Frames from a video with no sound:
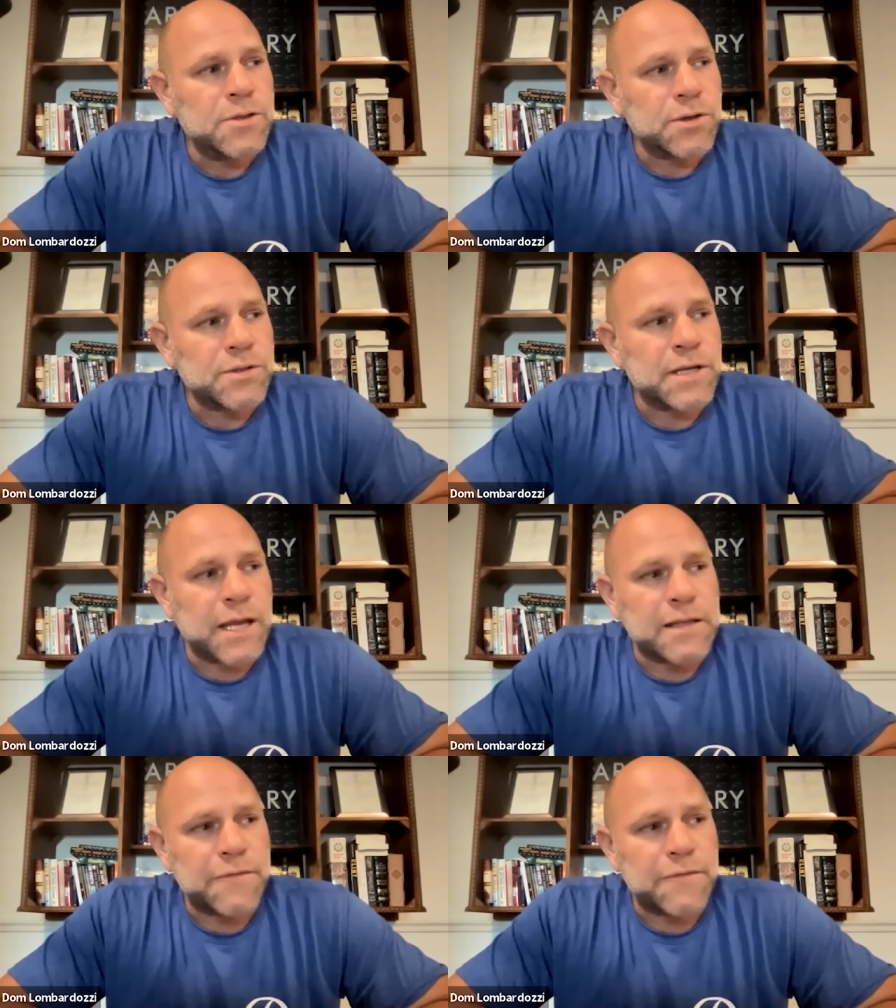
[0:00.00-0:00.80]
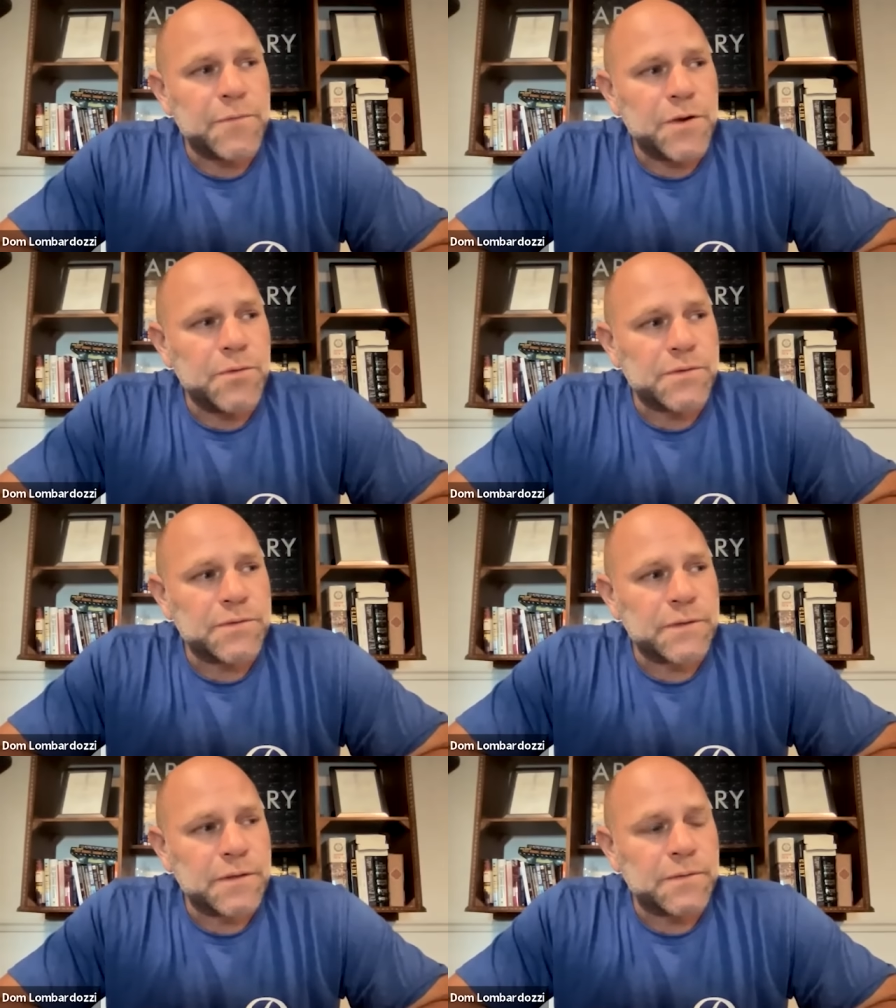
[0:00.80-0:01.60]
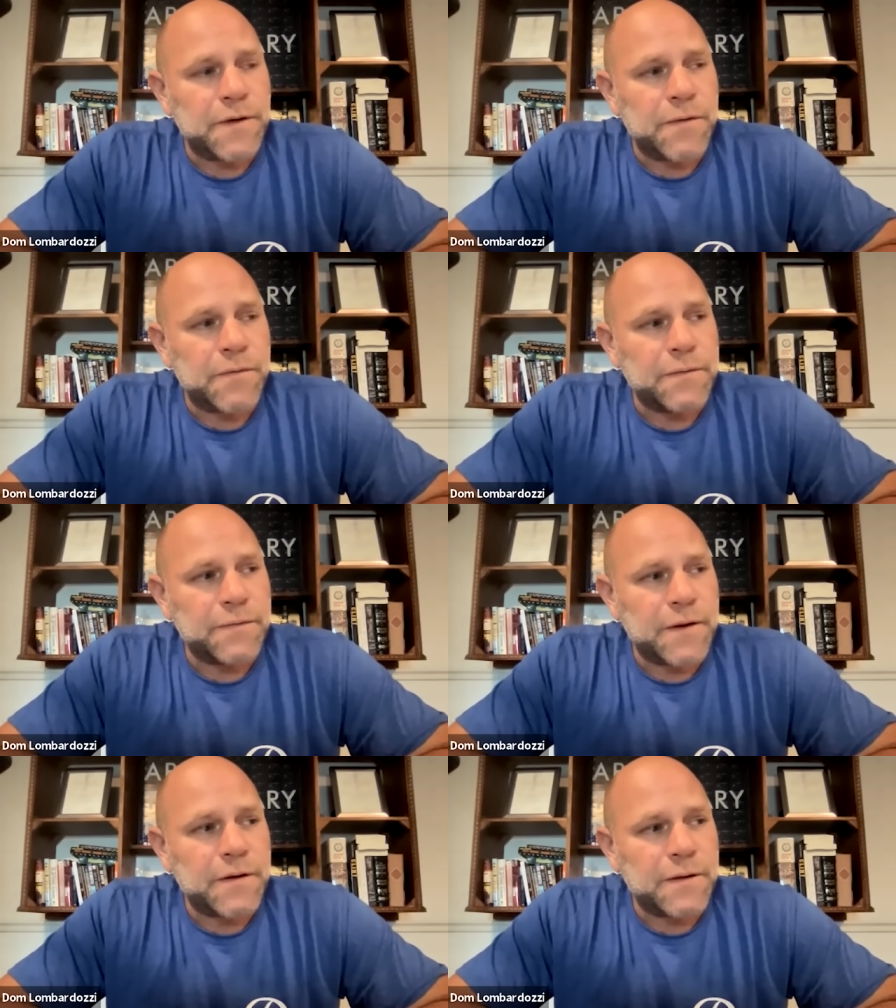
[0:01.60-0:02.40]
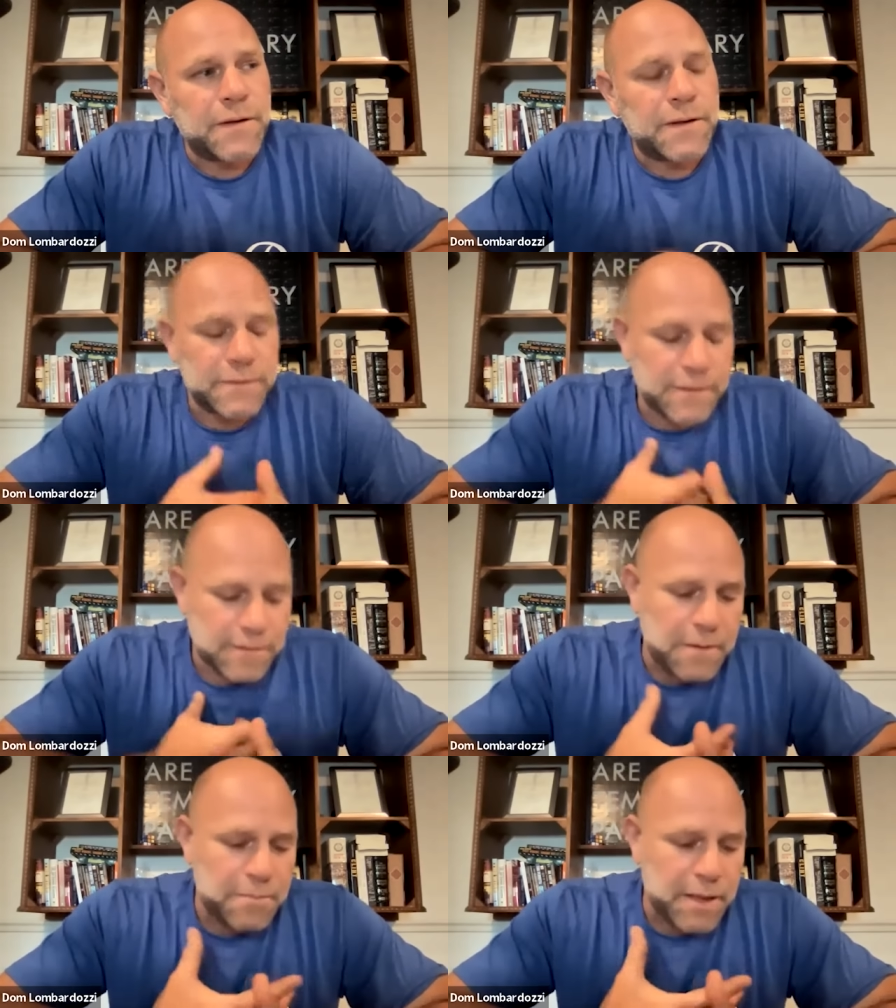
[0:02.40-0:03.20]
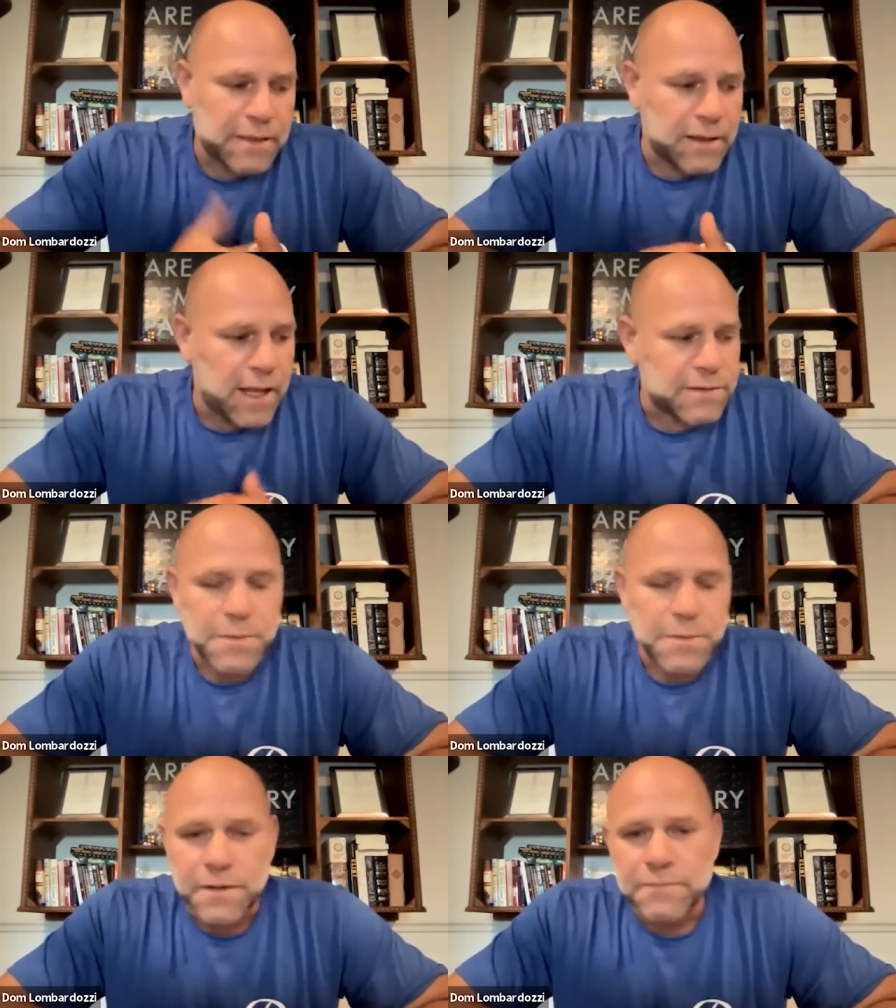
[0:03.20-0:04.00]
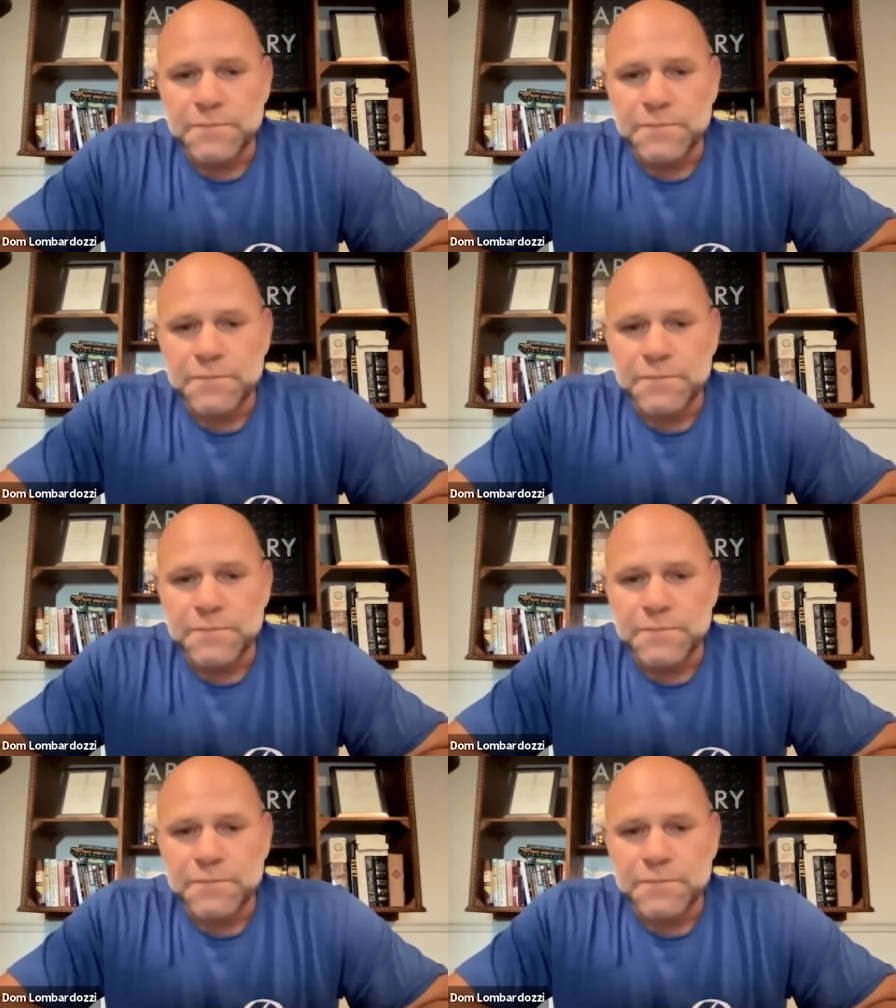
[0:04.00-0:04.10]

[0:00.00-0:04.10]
So to get that from you was uh, very, very, uh, it, meant a lot to me.